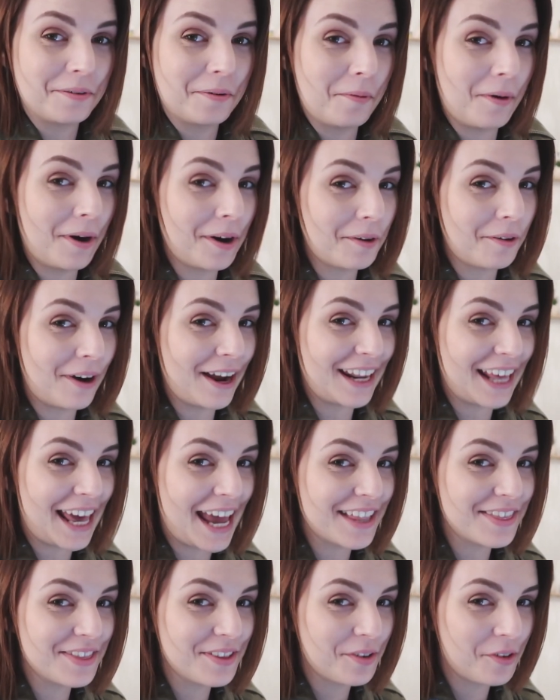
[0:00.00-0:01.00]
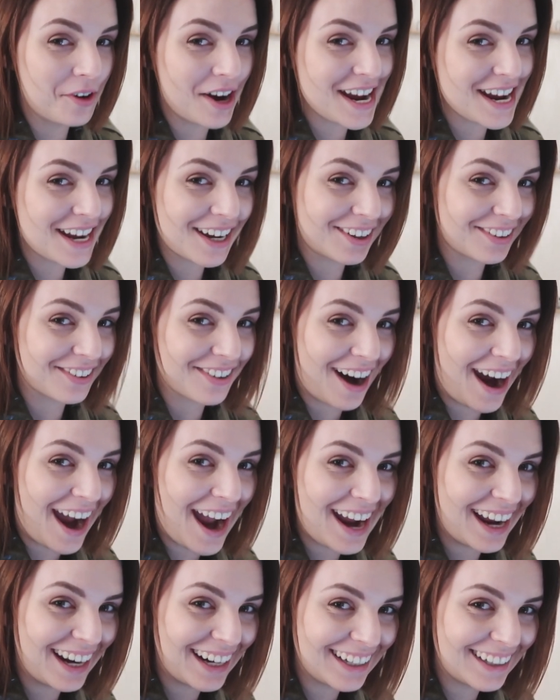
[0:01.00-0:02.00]
What a way to end the week,
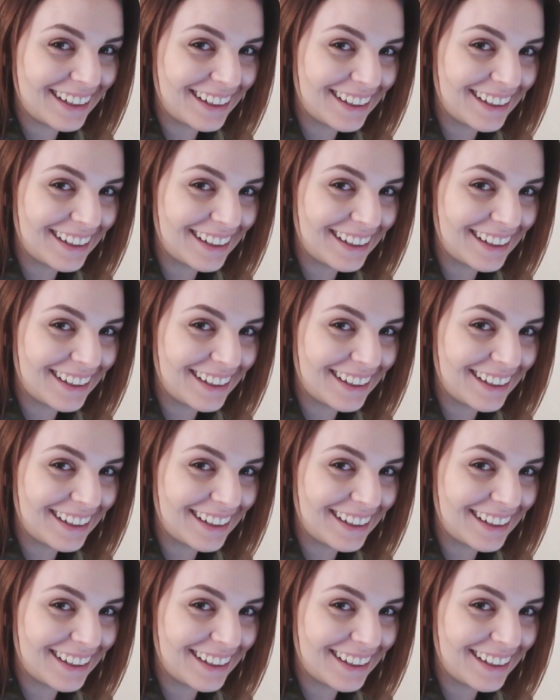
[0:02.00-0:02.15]
right?